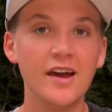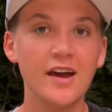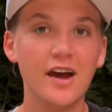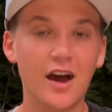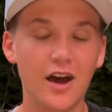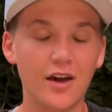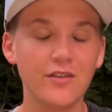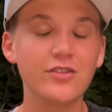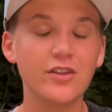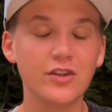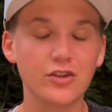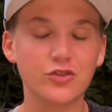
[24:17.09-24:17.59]

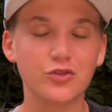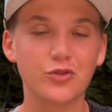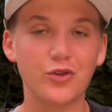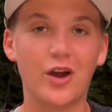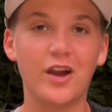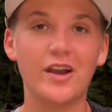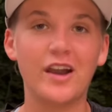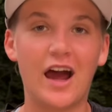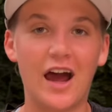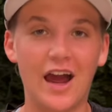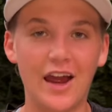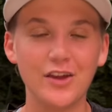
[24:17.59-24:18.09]
of this
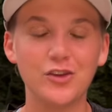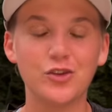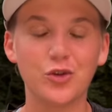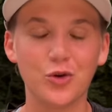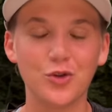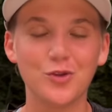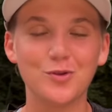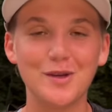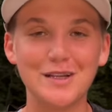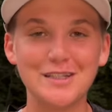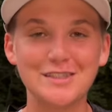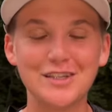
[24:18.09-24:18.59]
run, I
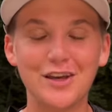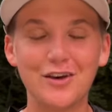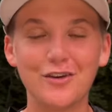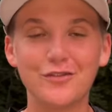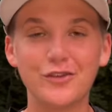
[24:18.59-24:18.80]
told myself,